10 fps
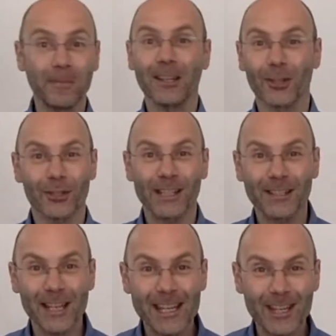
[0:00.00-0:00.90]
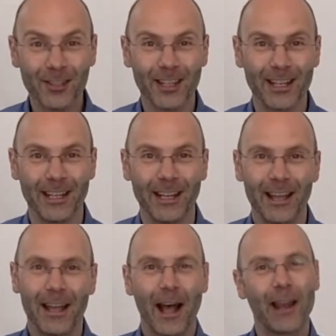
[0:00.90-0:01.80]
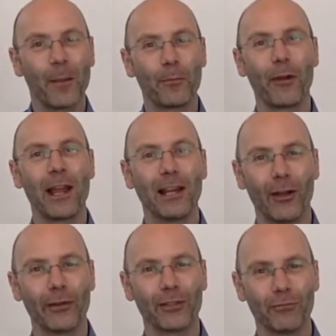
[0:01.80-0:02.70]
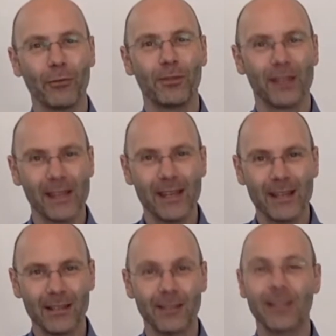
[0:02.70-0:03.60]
Because it's easy and our brain likes routines.